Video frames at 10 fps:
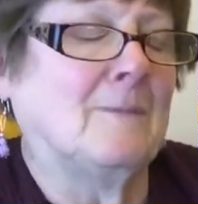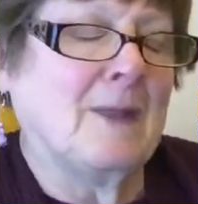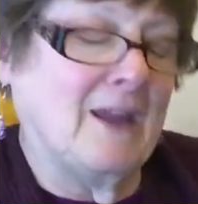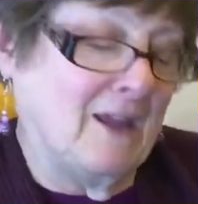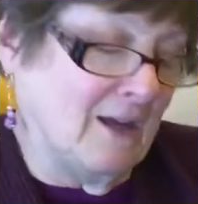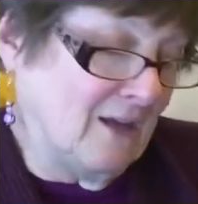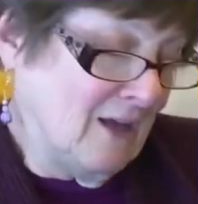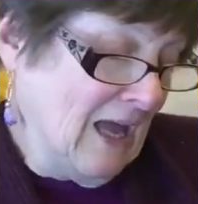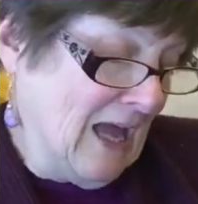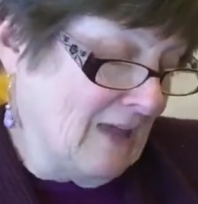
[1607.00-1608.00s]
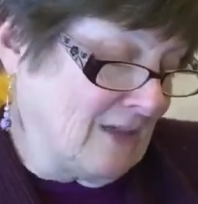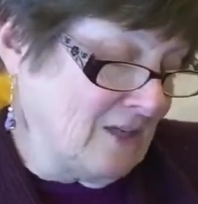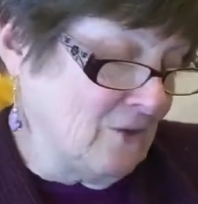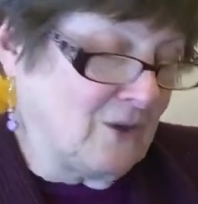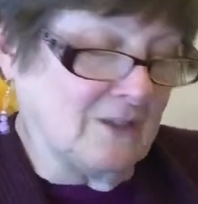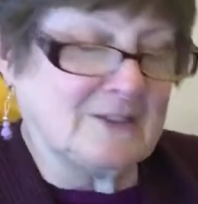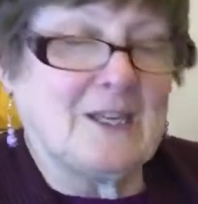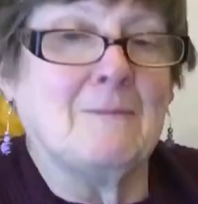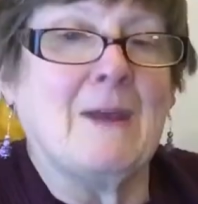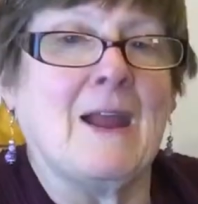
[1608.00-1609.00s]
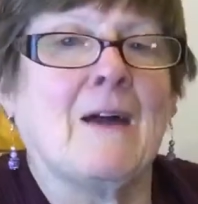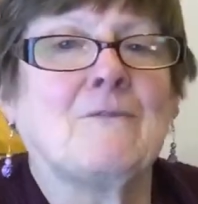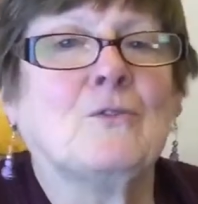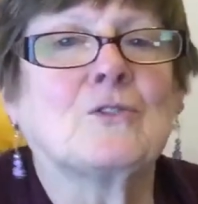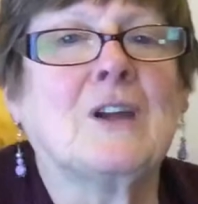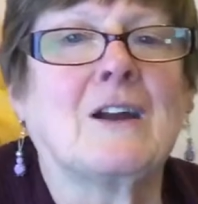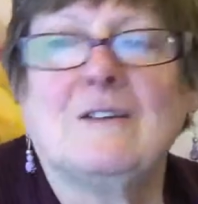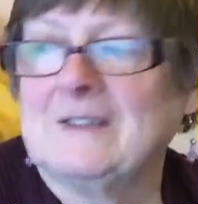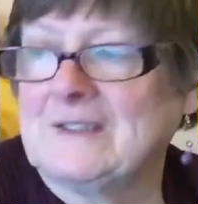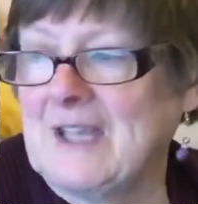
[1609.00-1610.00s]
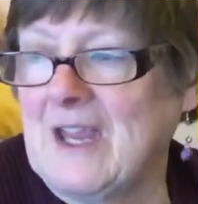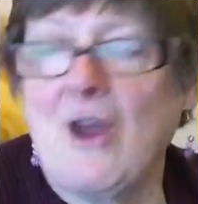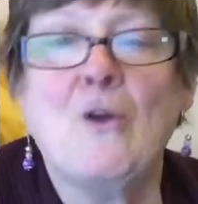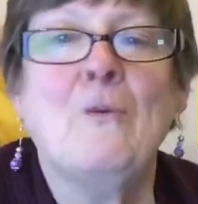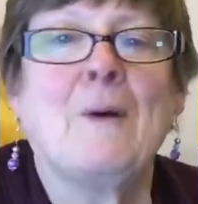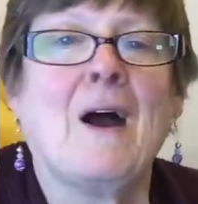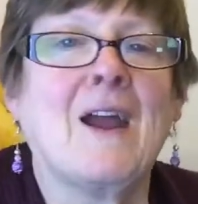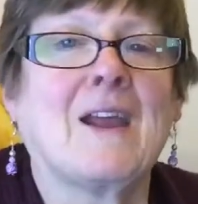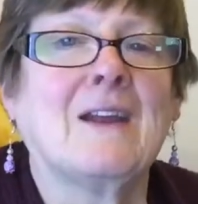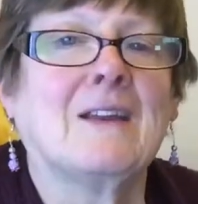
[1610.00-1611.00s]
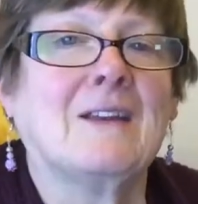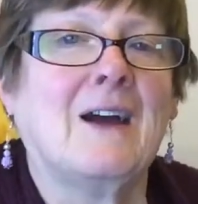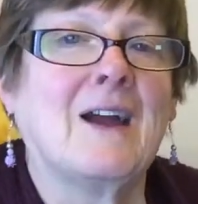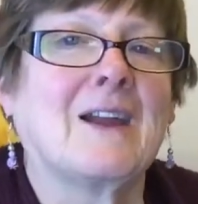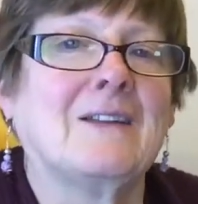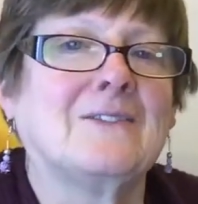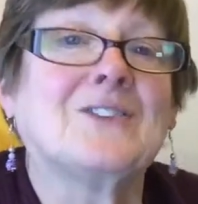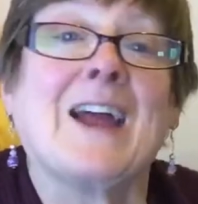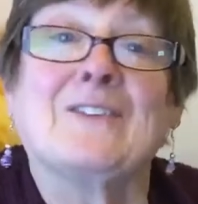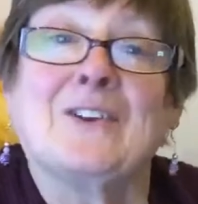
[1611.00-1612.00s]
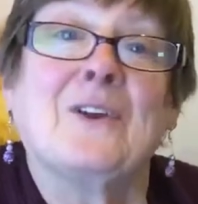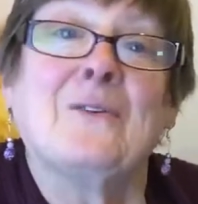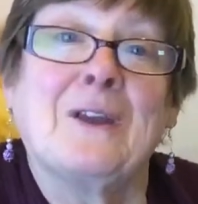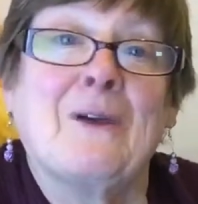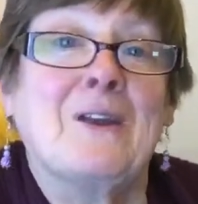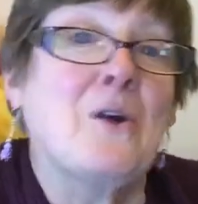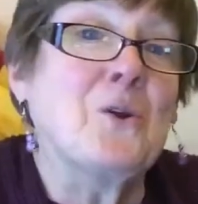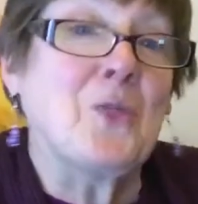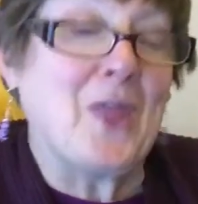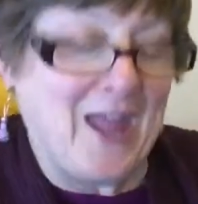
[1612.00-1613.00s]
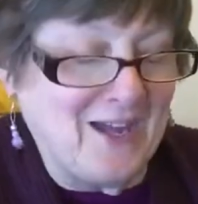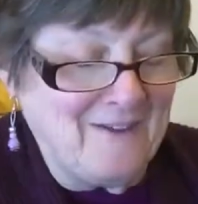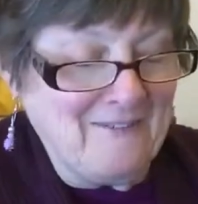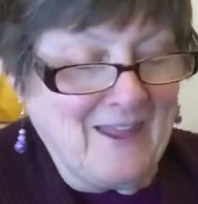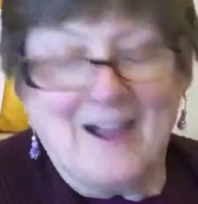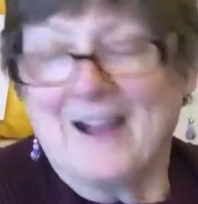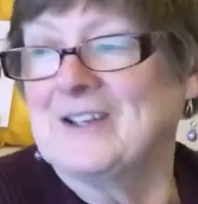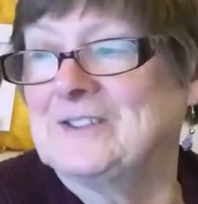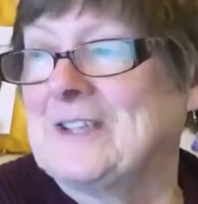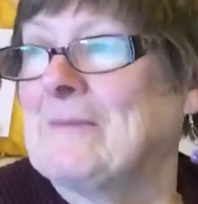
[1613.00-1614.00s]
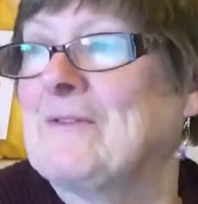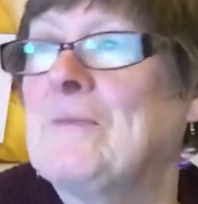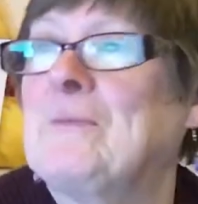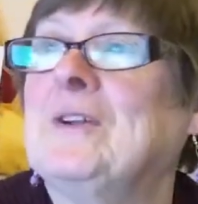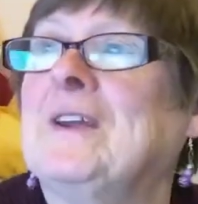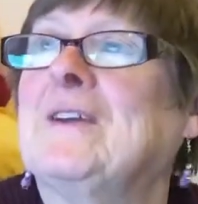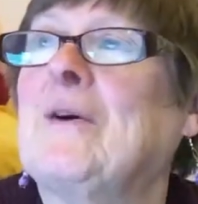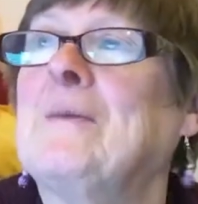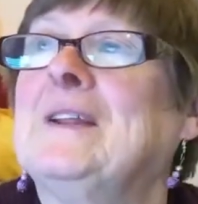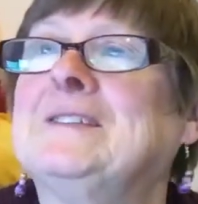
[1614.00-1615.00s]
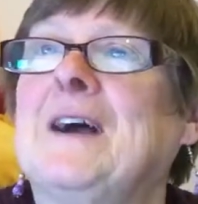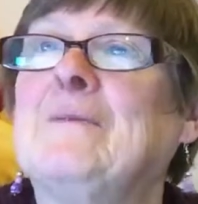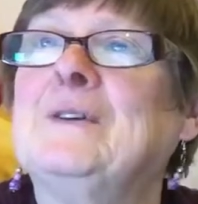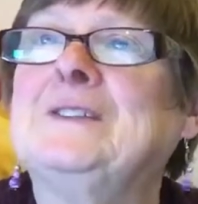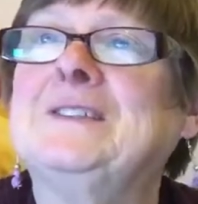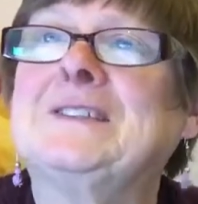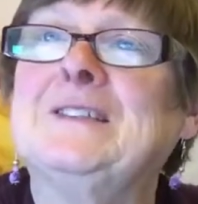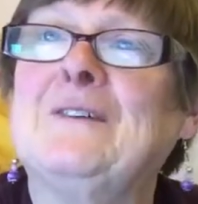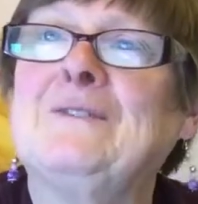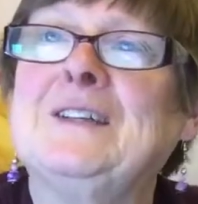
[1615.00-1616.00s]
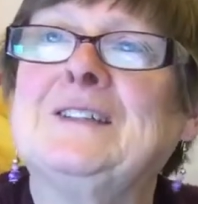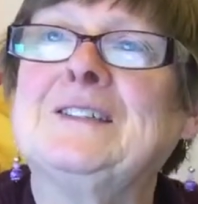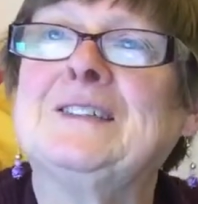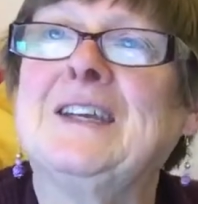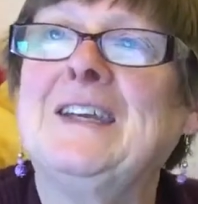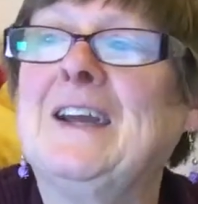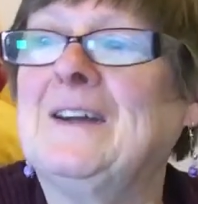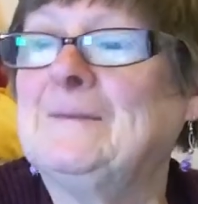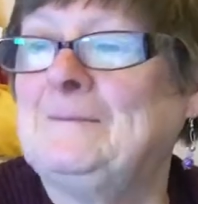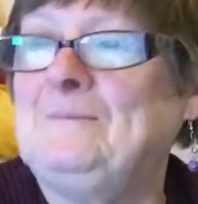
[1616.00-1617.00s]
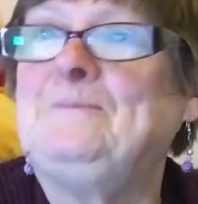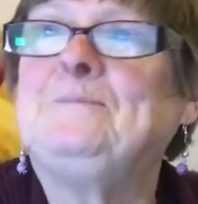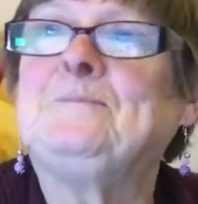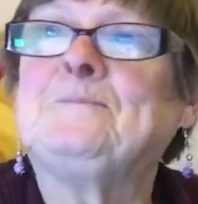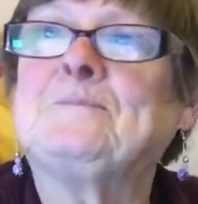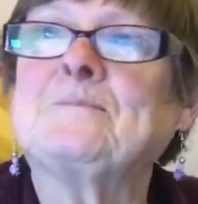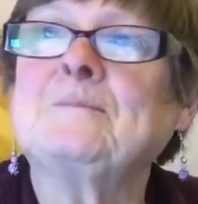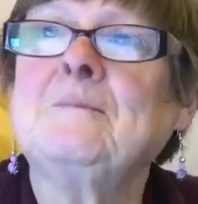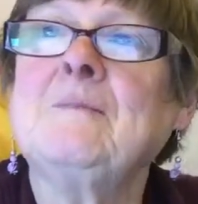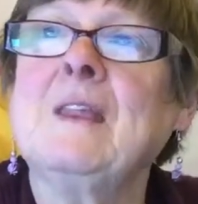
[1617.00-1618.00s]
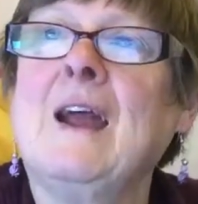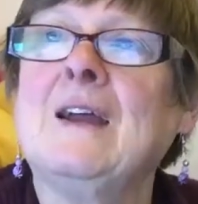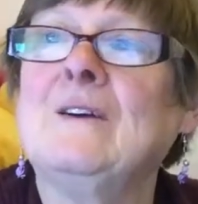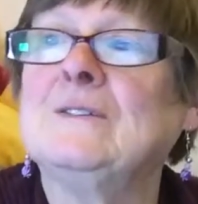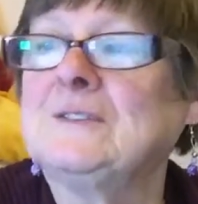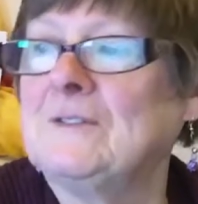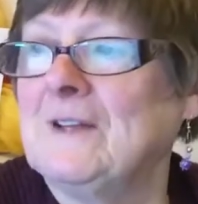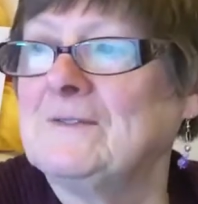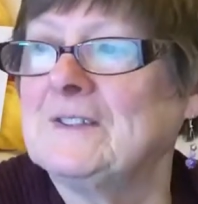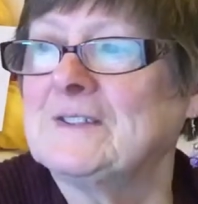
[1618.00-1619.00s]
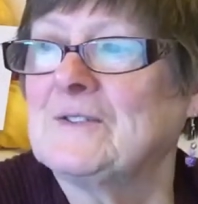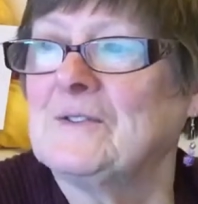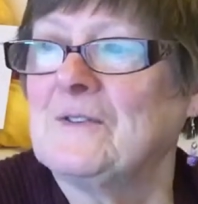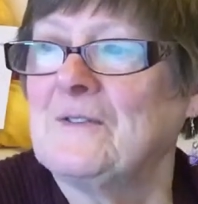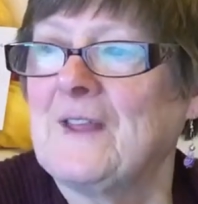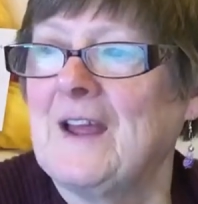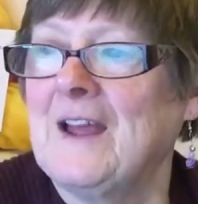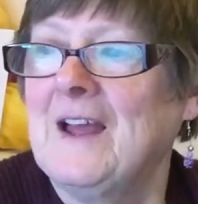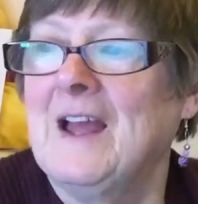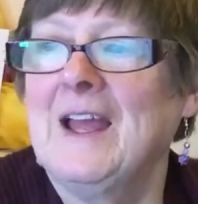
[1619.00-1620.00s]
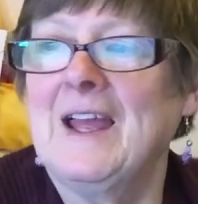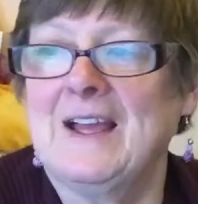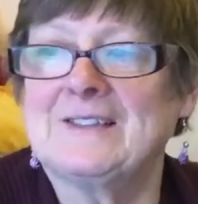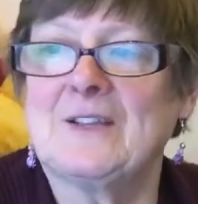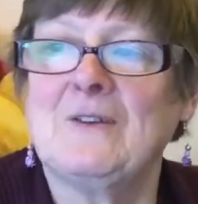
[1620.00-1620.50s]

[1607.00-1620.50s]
here, that you can see me. Unfortunately, I can't see you, but I can chat to you anyway. I know you're there, because some of you are putting comments up, which is lovely to see. Hang on, sorry, I've just gone off there. Yes, so